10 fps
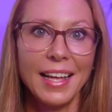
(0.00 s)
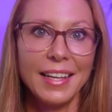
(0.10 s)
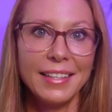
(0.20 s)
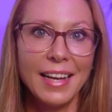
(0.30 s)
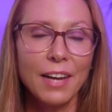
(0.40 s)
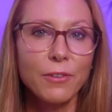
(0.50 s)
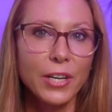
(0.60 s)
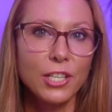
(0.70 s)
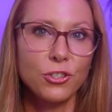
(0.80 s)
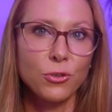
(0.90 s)
Not for
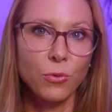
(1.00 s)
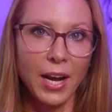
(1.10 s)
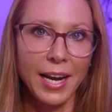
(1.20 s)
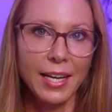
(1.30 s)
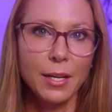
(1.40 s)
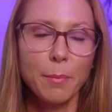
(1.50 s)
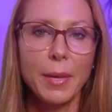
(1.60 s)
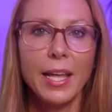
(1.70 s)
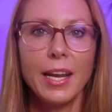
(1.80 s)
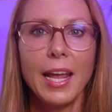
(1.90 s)
each trade,
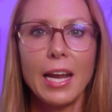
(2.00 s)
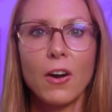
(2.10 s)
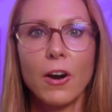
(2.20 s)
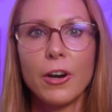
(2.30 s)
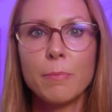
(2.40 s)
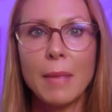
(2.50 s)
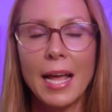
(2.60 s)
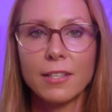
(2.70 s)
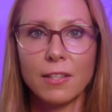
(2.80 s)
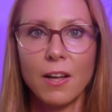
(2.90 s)
but a hard
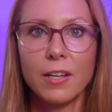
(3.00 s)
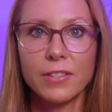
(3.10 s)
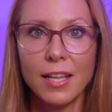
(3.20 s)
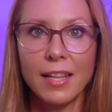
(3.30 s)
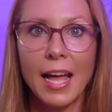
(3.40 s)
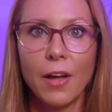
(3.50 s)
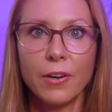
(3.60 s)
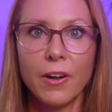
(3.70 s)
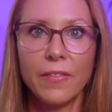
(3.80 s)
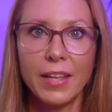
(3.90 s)
max loss
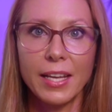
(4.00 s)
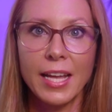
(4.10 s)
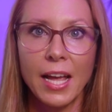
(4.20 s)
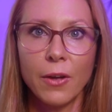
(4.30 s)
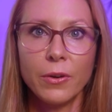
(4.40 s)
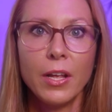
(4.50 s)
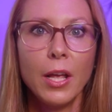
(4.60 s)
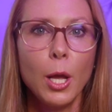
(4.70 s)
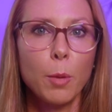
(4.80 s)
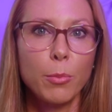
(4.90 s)
allowed on the account.
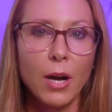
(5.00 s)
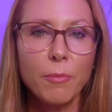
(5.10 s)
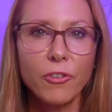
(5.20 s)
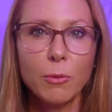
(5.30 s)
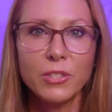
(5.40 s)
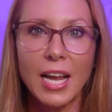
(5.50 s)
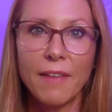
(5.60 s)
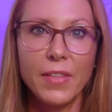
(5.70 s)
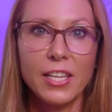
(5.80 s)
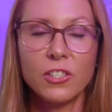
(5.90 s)
Prop firms
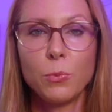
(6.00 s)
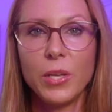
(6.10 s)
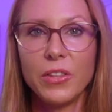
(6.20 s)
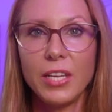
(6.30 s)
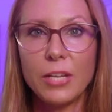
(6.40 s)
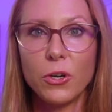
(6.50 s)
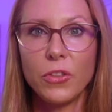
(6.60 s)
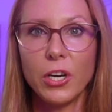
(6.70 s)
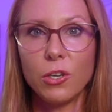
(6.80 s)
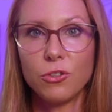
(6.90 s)
have this with either
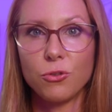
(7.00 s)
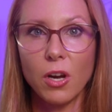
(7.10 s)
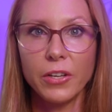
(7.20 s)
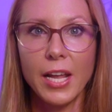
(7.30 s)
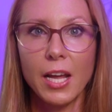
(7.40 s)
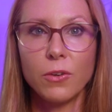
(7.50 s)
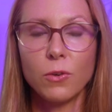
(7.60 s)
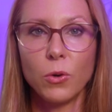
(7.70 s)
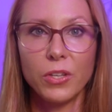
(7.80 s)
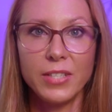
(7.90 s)
their drawdown
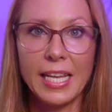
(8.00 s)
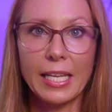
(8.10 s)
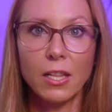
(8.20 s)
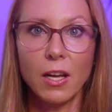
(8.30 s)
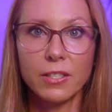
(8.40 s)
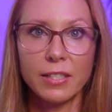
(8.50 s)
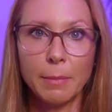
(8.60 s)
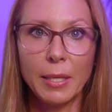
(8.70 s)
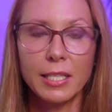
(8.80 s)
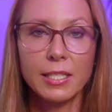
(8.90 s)
or the daily loss
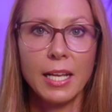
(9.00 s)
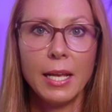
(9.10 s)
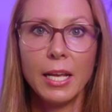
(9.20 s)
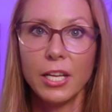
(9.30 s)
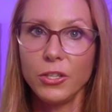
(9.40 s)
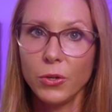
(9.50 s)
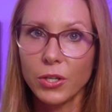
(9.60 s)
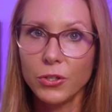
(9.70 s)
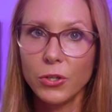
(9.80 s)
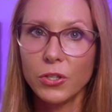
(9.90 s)
limits. You
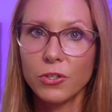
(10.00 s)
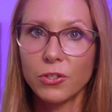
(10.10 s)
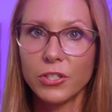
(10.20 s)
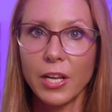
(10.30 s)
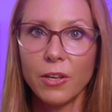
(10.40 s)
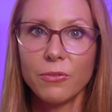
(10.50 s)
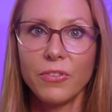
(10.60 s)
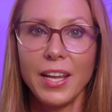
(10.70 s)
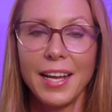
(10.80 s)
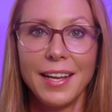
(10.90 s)
can do this
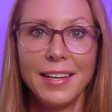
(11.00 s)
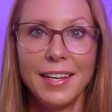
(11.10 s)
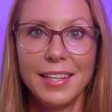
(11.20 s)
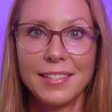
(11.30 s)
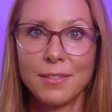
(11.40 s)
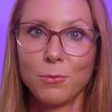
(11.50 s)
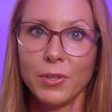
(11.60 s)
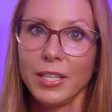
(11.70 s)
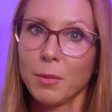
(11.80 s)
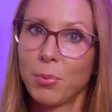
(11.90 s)
yourself, and it's
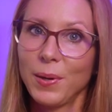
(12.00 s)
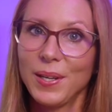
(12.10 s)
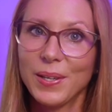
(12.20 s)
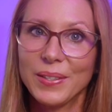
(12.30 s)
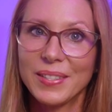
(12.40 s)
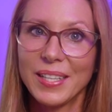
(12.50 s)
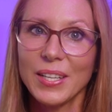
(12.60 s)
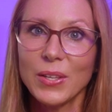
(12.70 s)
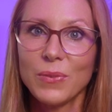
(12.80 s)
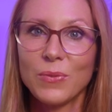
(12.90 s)
really a pretty good
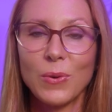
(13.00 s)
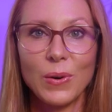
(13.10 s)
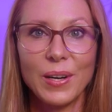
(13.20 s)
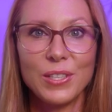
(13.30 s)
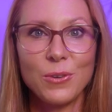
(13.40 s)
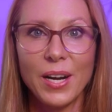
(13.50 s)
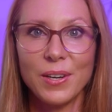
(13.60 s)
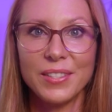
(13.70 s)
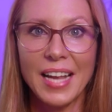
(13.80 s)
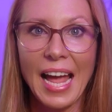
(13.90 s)
skill for a
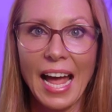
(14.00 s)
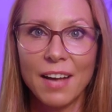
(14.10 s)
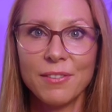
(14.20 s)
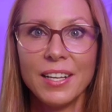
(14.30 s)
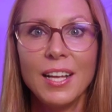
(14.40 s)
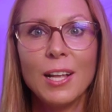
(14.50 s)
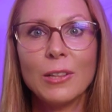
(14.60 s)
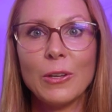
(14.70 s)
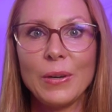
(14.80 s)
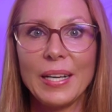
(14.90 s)
trader to have,
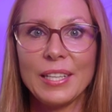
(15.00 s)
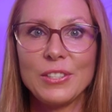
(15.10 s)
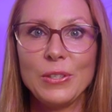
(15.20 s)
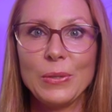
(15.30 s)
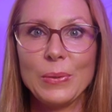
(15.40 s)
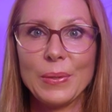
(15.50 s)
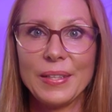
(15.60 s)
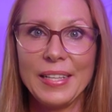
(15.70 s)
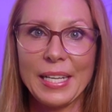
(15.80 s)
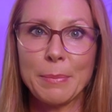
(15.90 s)
learning to
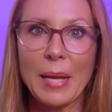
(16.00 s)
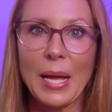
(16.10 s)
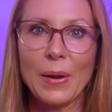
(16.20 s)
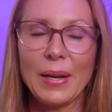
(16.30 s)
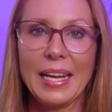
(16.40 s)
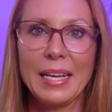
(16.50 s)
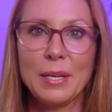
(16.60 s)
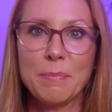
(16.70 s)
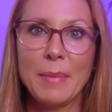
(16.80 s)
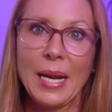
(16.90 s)
think about
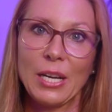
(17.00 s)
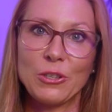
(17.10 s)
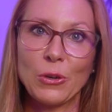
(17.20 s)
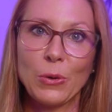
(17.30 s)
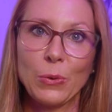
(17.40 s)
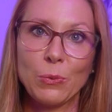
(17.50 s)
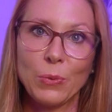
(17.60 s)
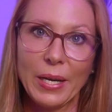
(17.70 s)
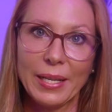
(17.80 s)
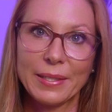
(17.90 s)
and manage your own
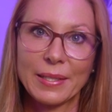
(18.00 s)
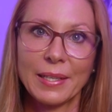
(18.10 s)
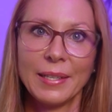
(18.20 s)
risk.